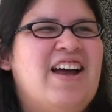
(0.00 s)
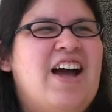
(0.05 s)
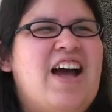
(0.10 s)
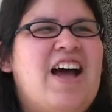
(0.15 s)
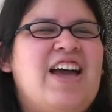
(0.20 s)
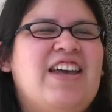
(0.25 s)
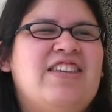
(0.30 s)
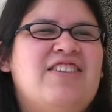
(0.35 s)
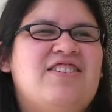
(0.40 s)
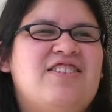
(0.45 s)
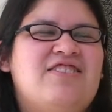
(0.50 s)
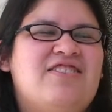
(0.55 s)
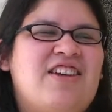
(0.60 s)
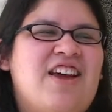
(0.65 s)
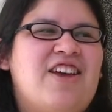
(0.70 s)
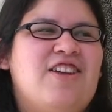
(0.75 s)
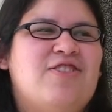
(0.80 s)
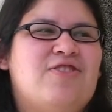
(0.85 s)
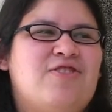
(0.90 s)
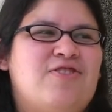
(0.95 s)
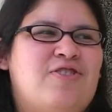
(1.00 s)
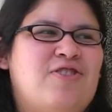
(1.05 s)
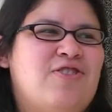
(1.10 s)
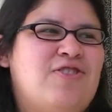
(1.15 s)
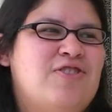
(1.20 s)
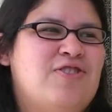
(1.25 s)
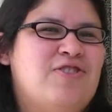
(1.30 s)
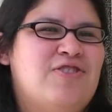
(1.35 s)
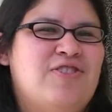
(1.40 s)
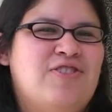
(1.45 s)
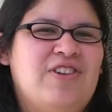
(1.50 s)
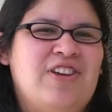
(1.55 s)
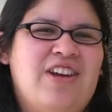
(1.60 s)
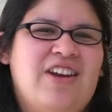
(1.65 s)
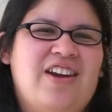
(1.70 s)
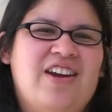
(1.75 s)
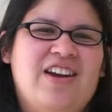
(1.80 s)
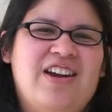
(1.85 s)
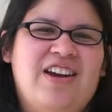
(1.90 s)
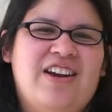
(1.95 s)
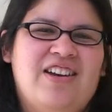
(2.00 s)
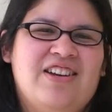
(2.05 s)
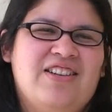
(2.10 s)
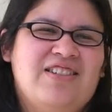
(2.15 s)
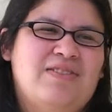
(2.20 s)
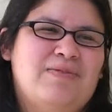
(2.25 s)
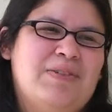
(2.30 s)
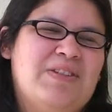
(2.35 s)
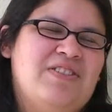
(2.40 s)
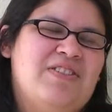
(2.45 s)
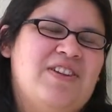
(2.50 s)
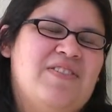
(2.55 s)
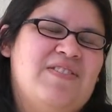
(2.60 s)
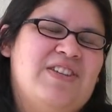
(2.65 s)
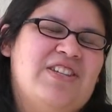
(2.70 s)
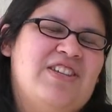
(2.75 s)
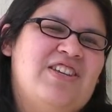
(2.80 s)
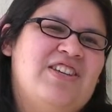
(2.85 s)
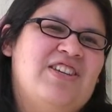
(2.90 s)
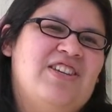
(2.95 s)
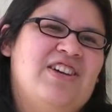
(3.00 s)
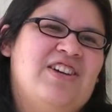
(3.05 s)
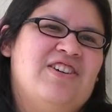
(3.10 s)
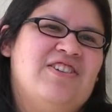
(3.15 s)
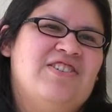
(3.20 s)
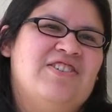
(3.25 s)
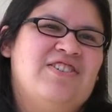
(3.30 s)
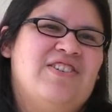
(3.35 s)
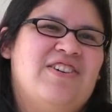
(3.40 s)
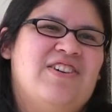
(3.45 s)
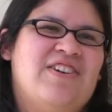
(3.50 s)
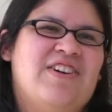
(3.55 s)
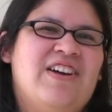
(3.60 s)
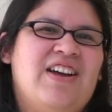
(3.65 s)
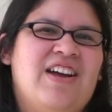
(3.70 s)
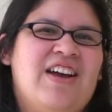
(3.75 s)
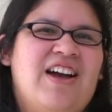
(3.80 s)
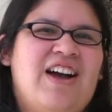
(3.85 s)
I just got so used to here, and it's been 17 years, so